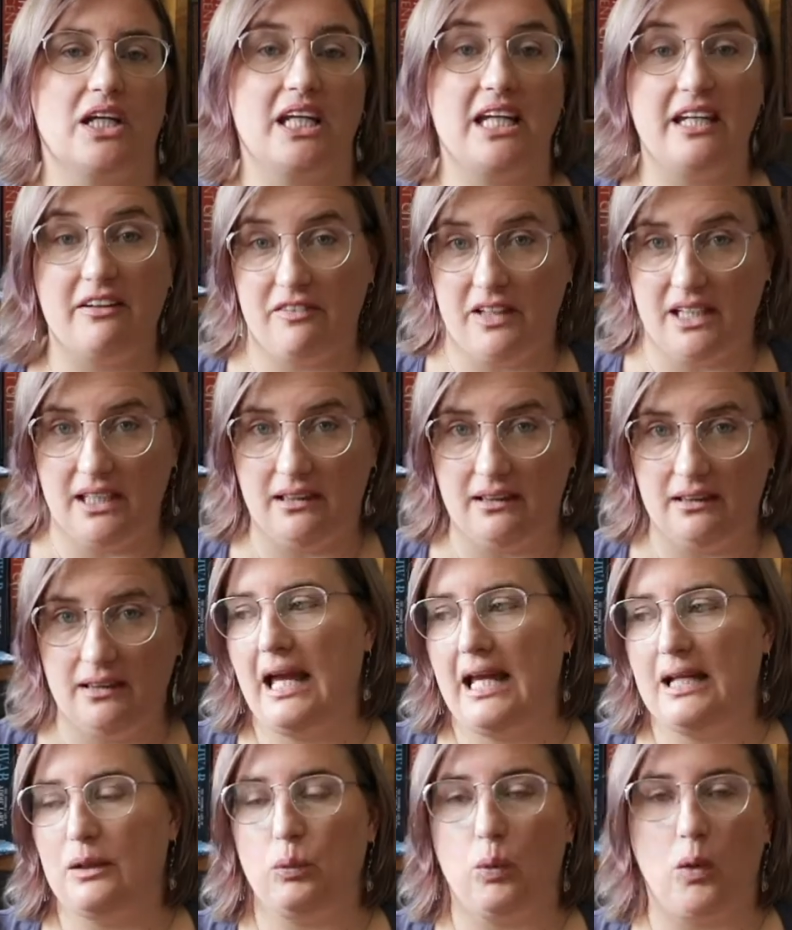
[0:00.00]
giving
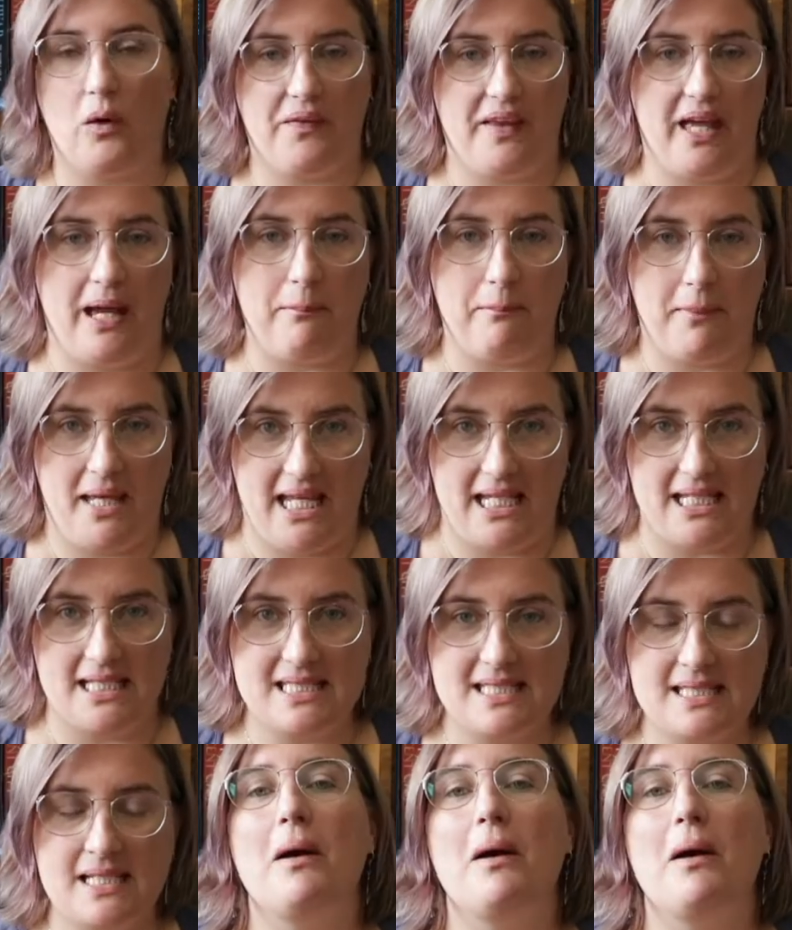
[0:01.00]
and what that means.